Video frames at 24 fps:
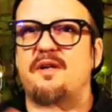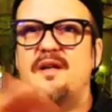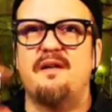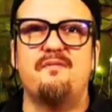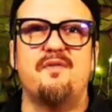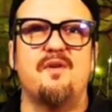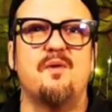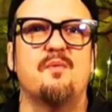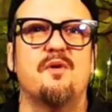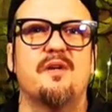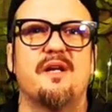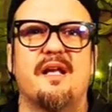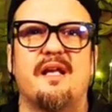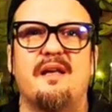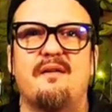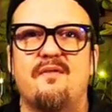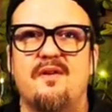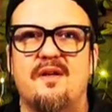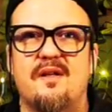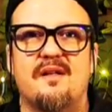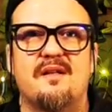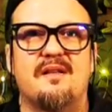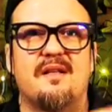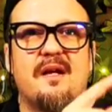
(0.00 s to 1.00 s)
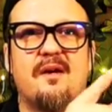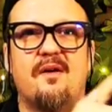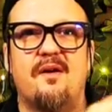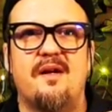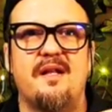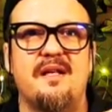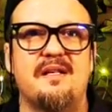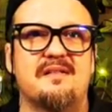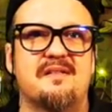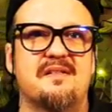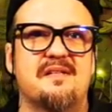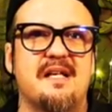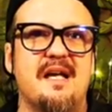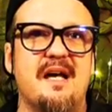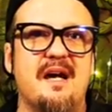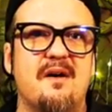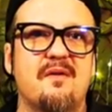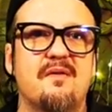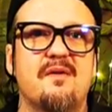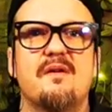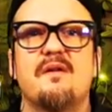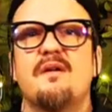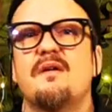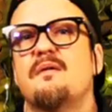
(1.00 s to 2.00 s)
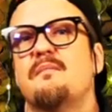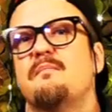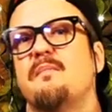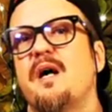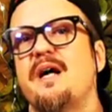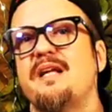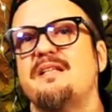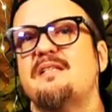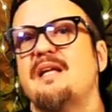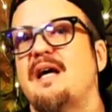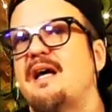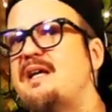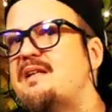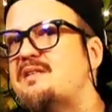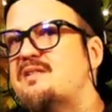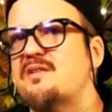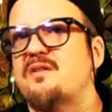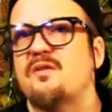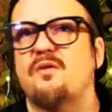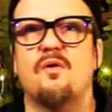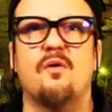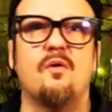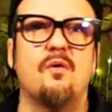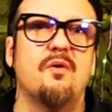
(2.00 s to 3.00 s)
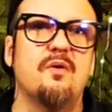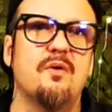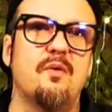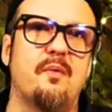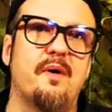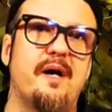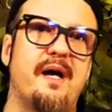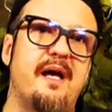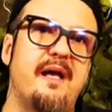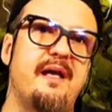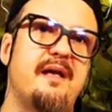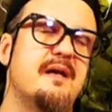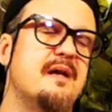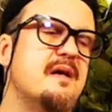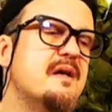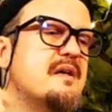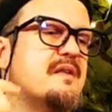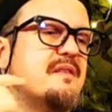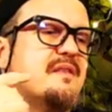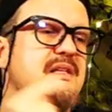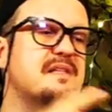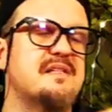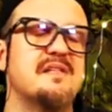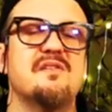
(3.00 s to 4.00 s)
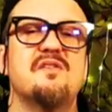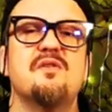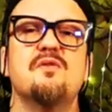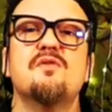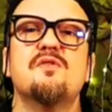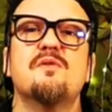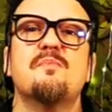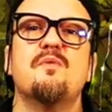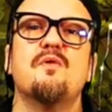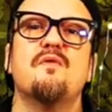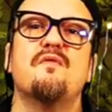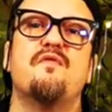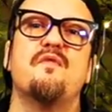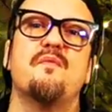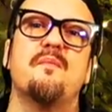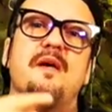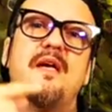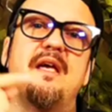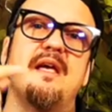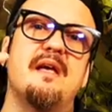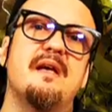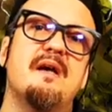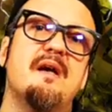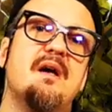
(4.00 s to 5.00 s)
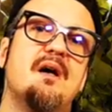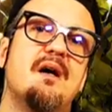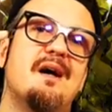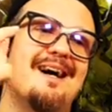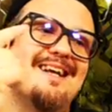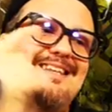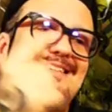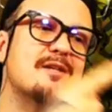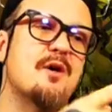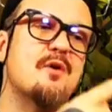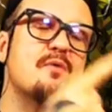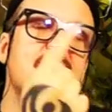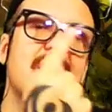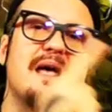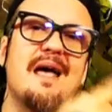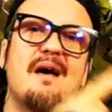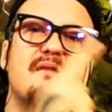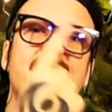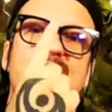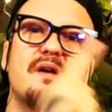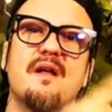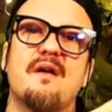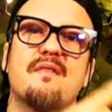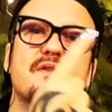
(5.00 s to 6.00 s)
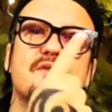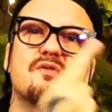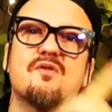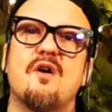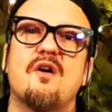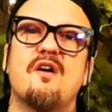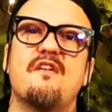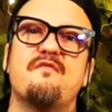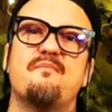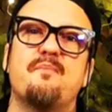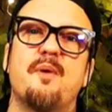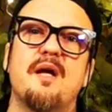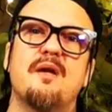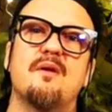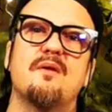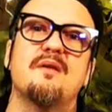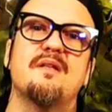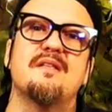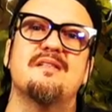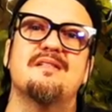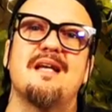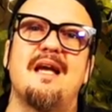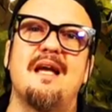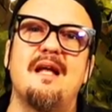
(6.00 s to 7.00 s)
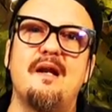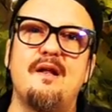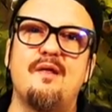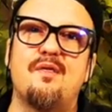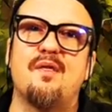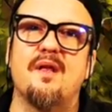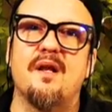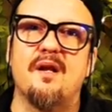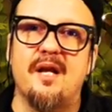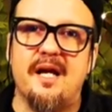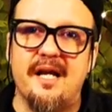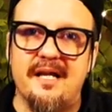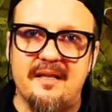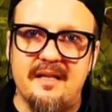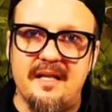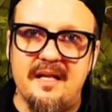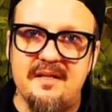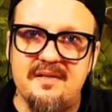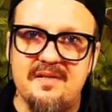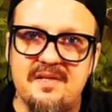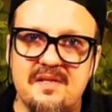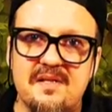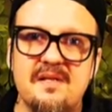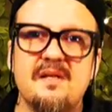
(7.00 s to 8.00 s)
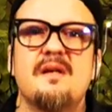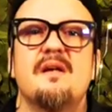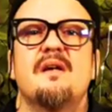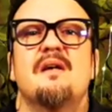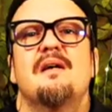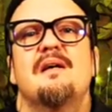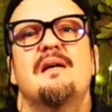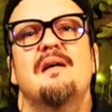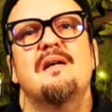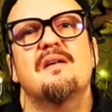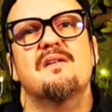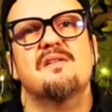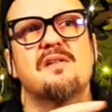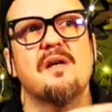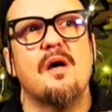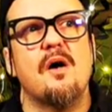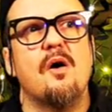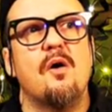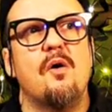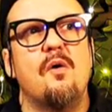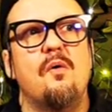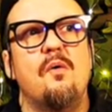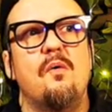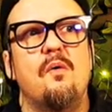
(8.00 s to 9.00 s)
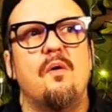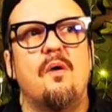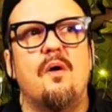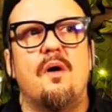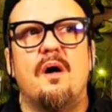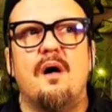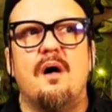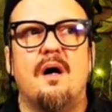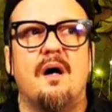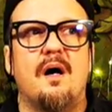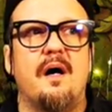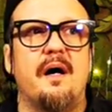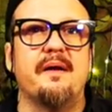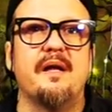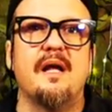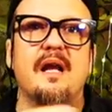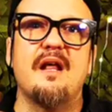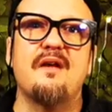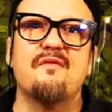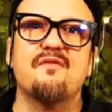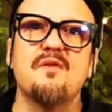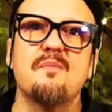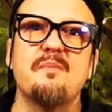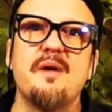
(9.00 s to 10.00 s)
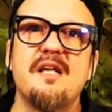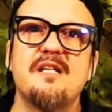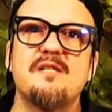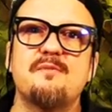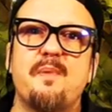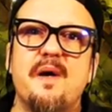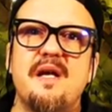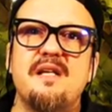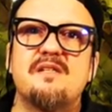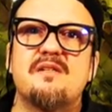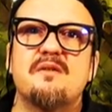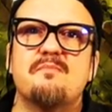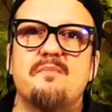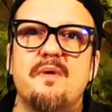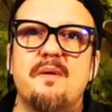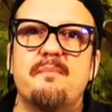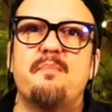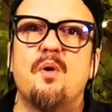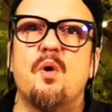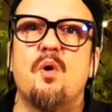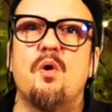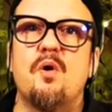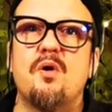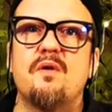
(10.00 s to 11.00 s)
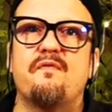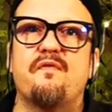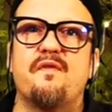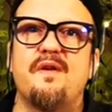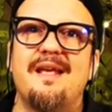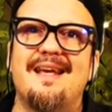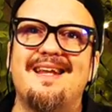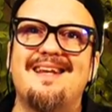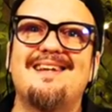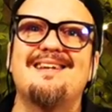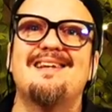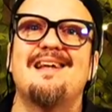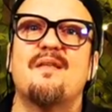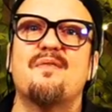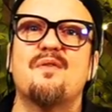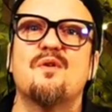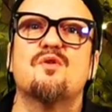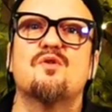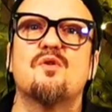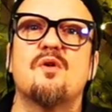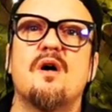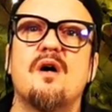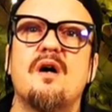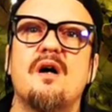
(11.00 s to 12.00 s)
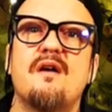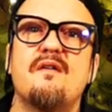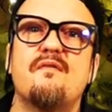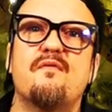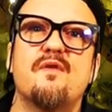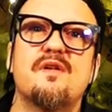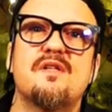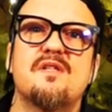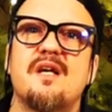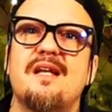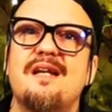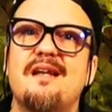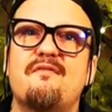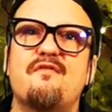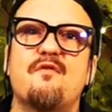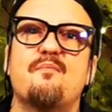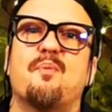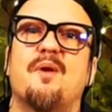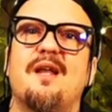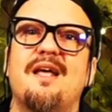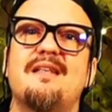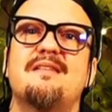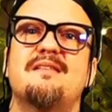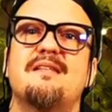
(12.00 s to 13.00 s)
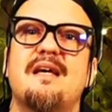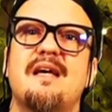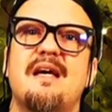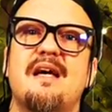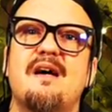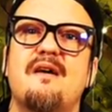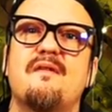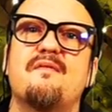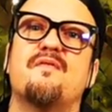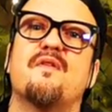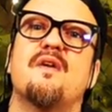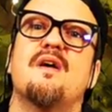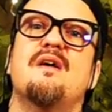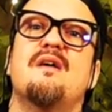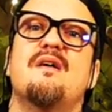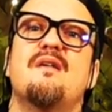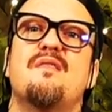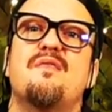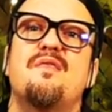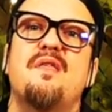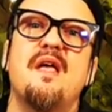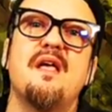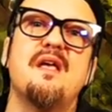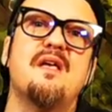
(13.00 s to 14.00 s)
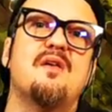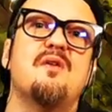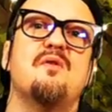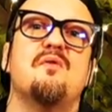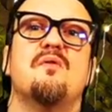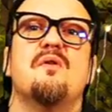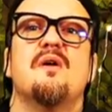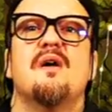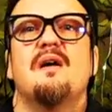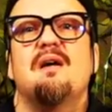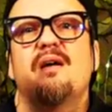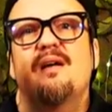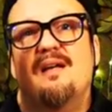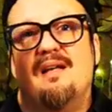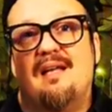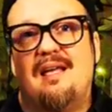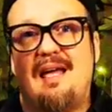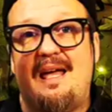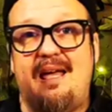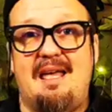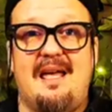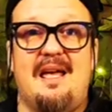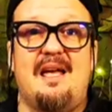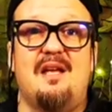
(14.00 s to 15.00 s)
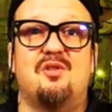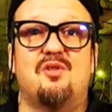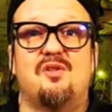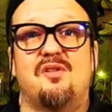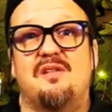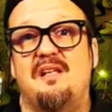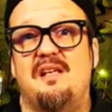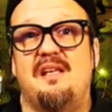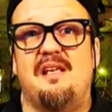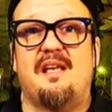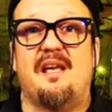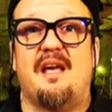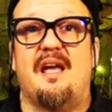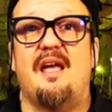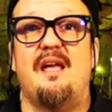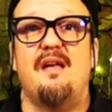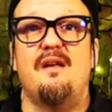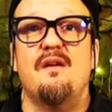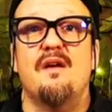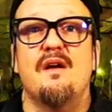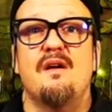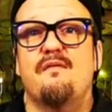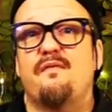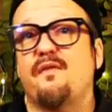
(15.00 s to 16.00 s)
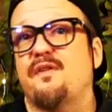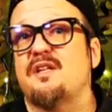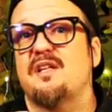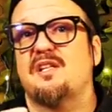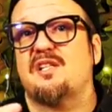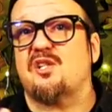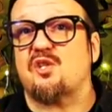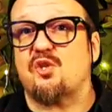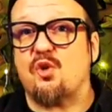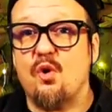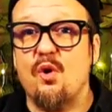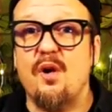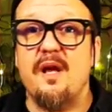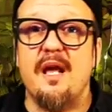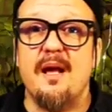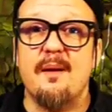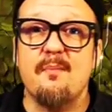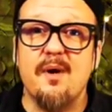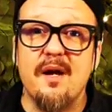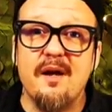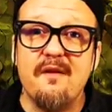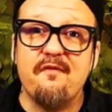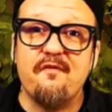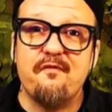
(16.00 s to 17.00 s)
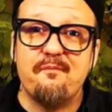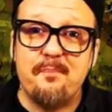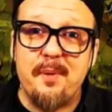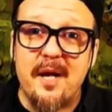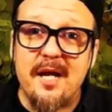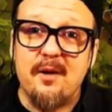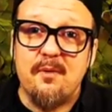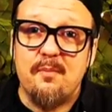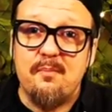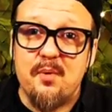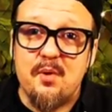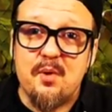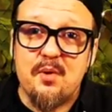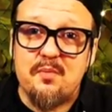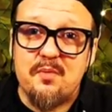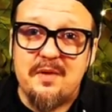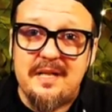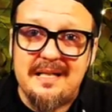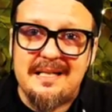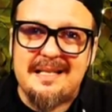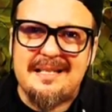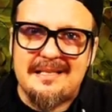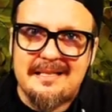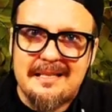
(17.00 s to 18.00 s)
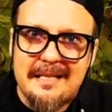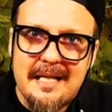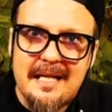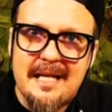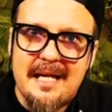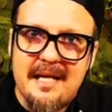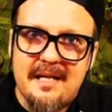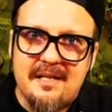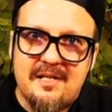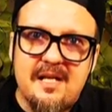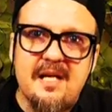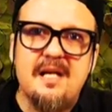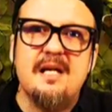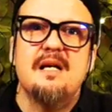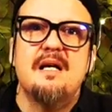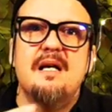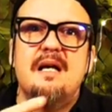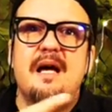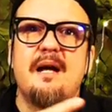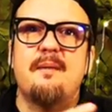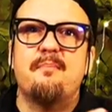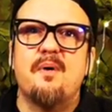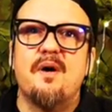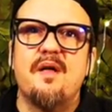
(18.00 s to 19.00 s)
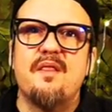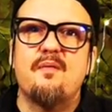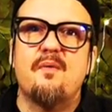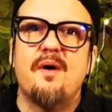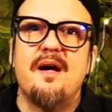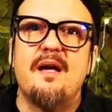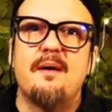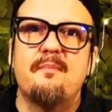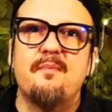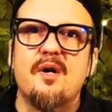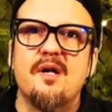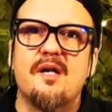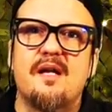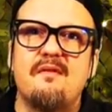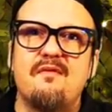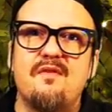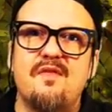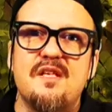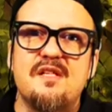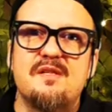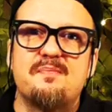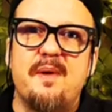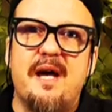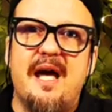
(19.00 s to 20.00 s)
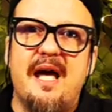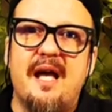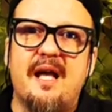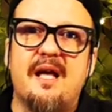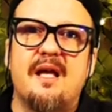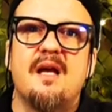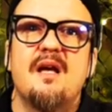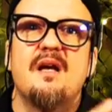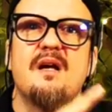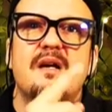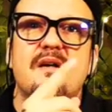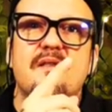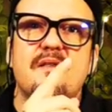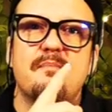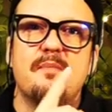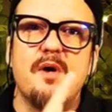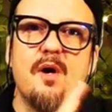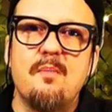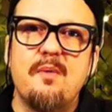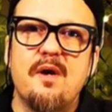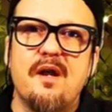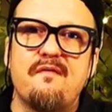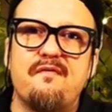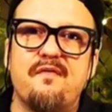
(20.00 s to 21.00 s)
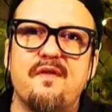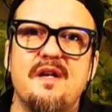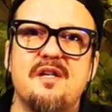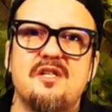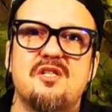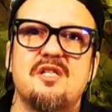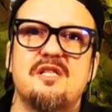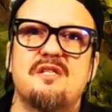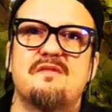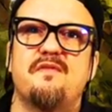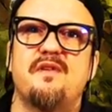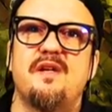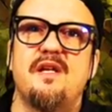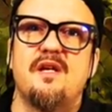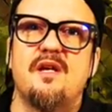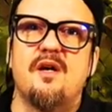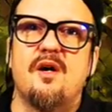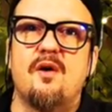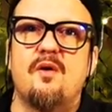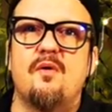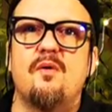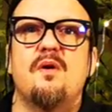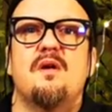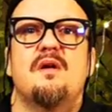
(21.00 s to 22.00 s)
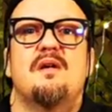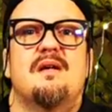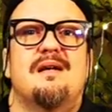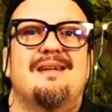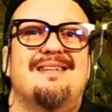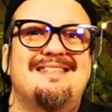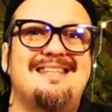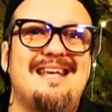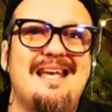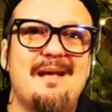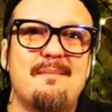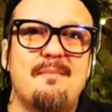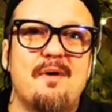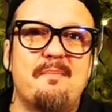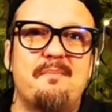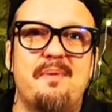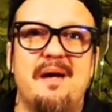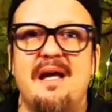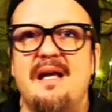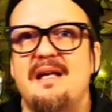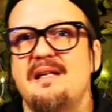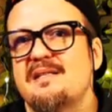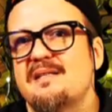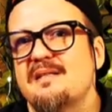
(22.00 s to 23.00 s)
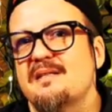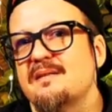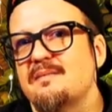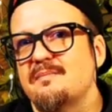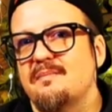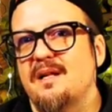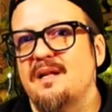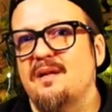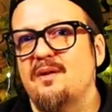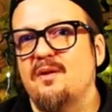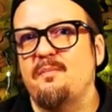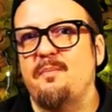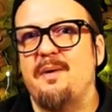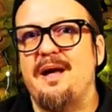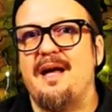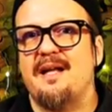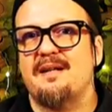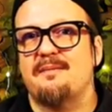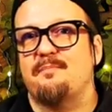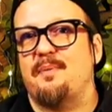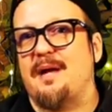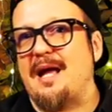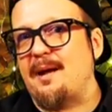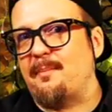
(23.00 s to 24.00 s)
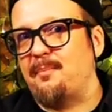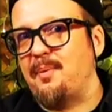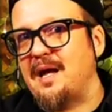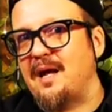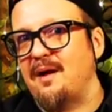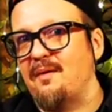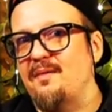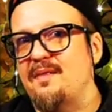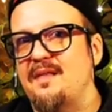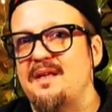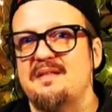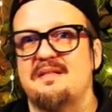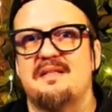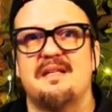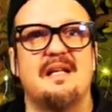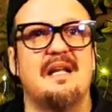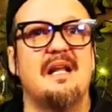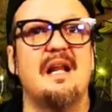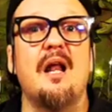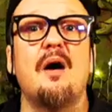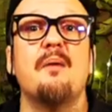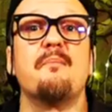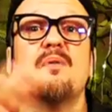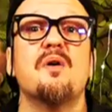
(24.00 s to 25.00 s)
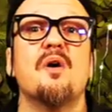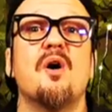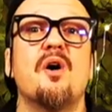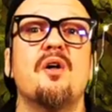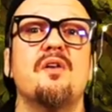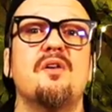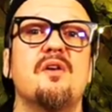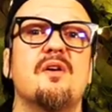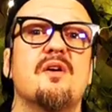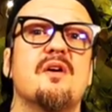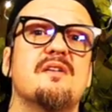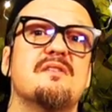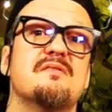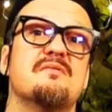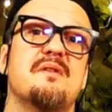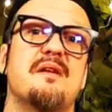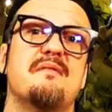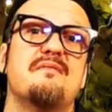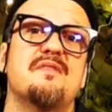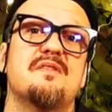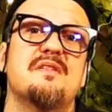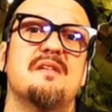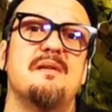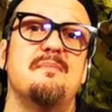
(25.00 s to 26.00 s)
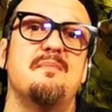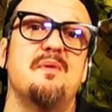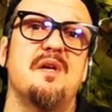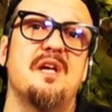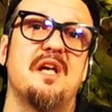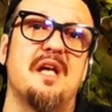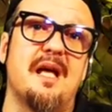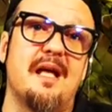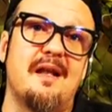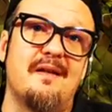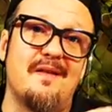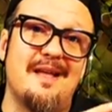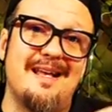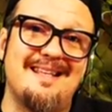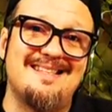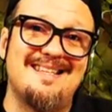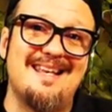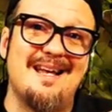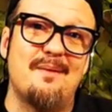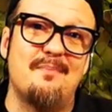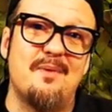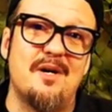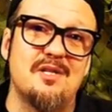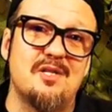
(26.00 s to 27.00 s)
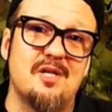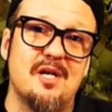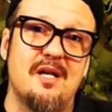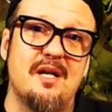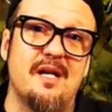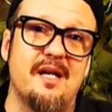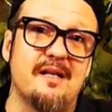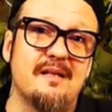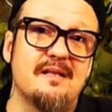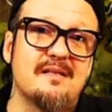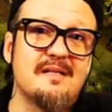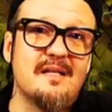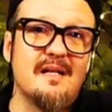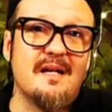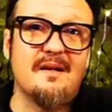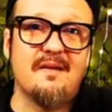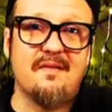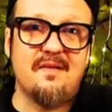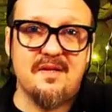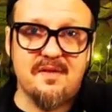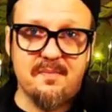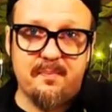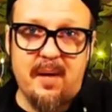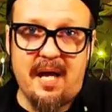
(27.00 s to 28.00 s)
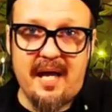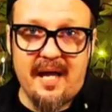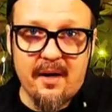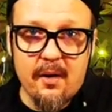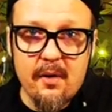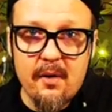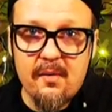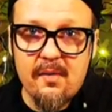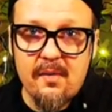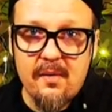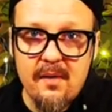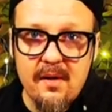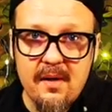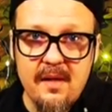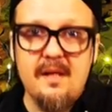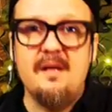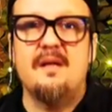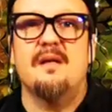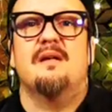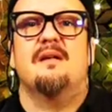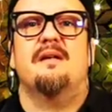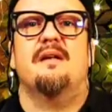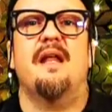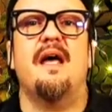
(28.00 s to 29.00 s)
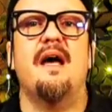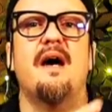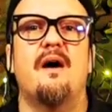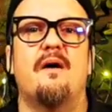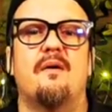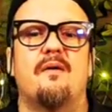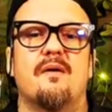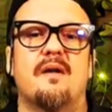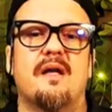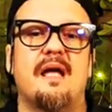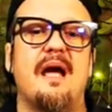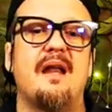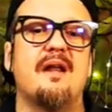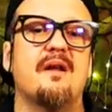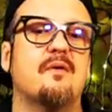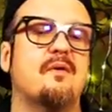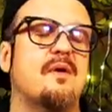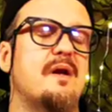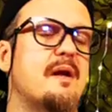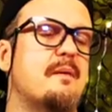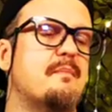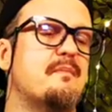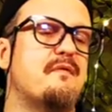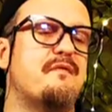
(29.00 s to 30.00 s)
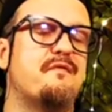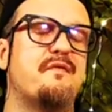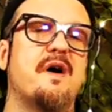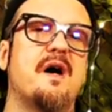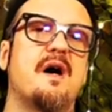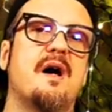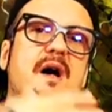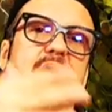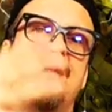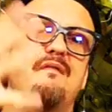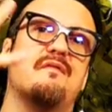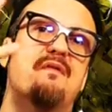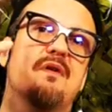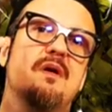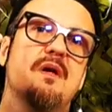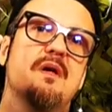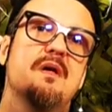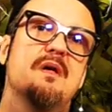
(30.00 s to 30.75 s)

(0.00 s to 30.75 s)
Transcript: whatever you want to give it. There it is. Sound, my taste, all the way. This is usable for me. I don't have another drive pedal that's anything like this. So I'm going to have to make space on my board for yet another drive, which I never planned to have. Thank you, KHDK, for destroying my pedal board real estate. And by the way, I'm not giving this back. The moment I finish this video, taking my bass, my little backpack with this in it, I'm gone. You guys will never see me again. That's how much I like the sound of this pedal. Now, category number 5,